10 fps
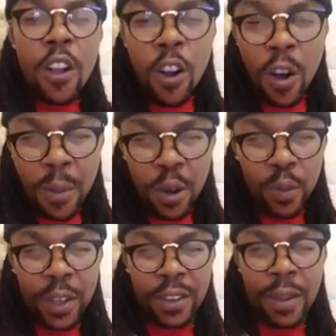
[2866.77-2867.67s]
Come out
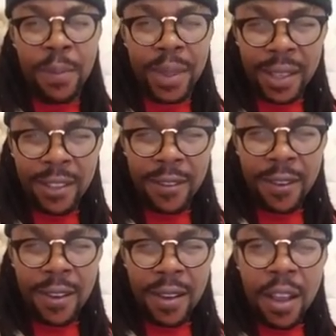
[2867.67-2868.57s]
with something.
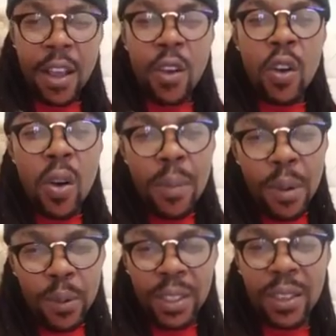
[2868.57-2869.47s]
Come
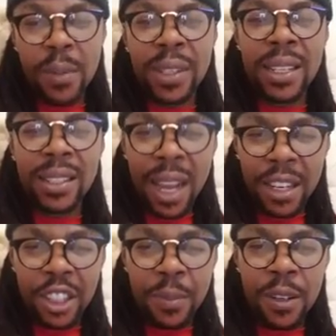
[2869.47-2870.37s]
up with something
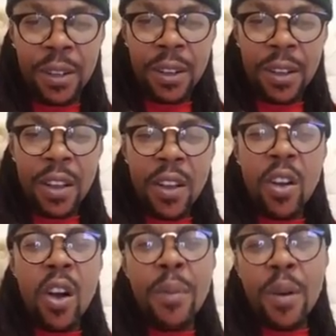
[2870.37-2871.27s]
tangible.
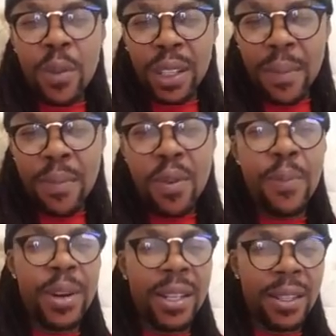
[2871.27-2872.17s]
Come up with a
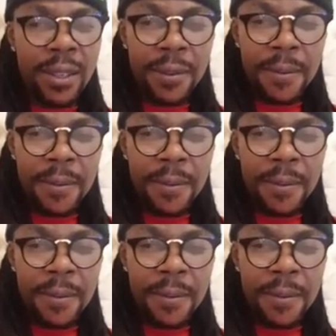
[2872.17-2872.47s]
blueprint.